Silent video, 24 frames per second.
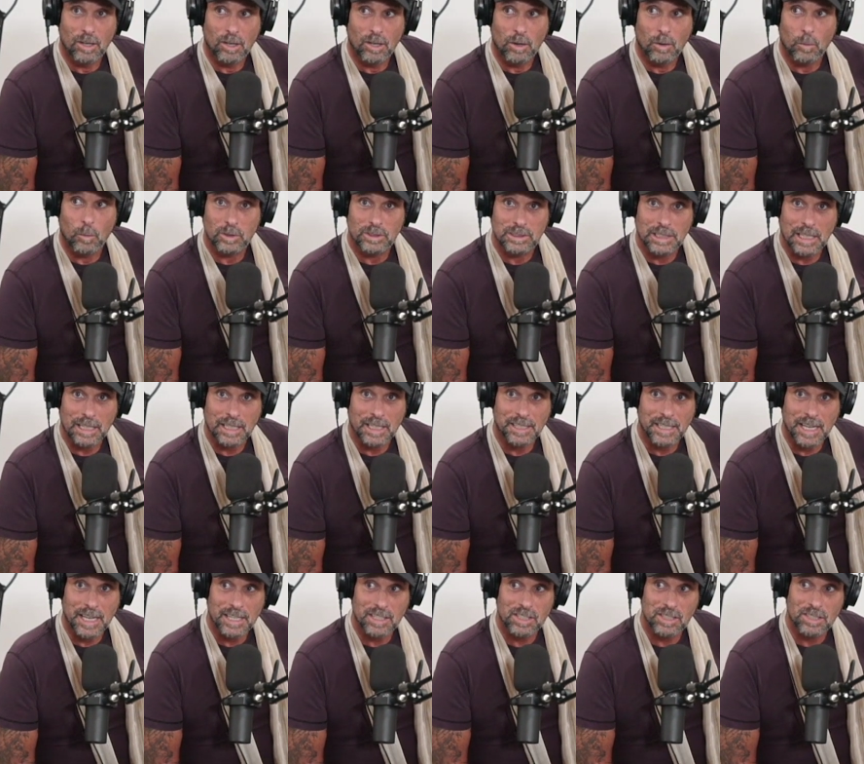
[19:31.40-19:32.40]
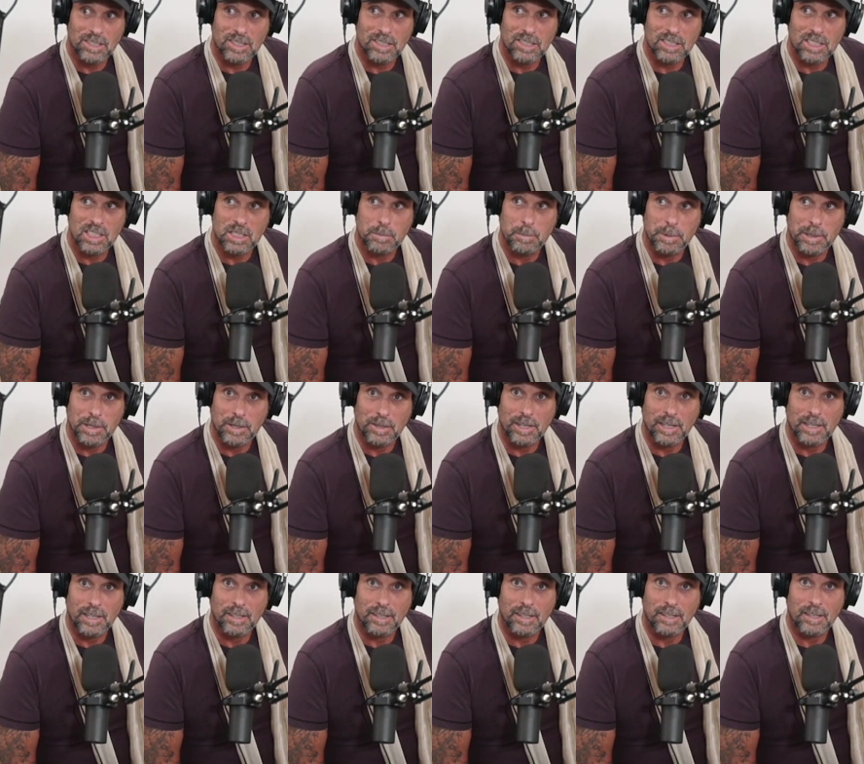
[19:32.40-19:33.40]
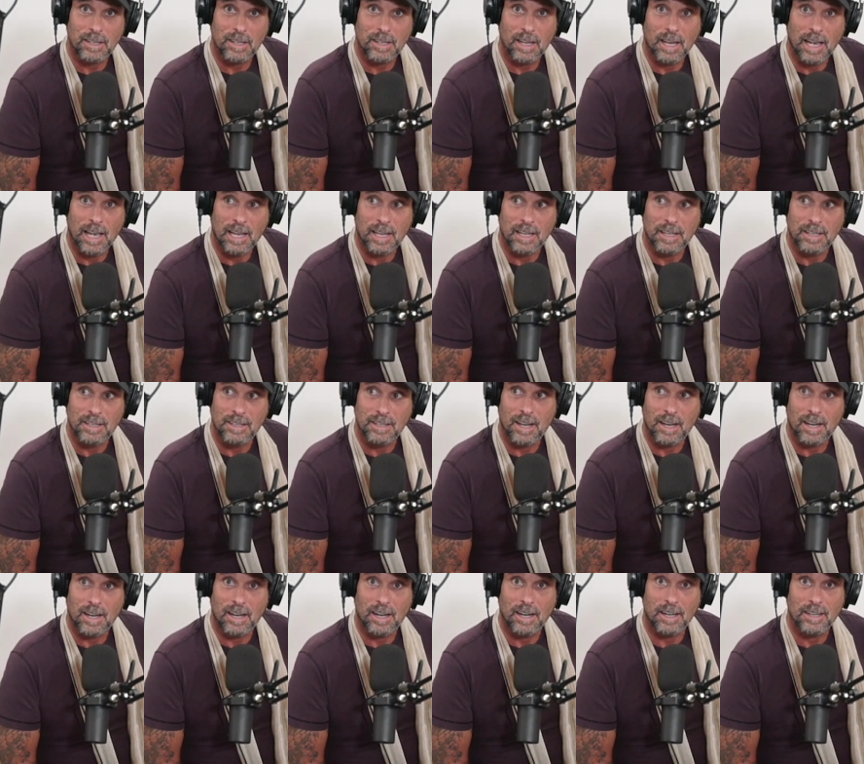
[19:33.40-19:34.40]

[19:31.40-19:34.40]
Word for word: was that connection to spirit and uh,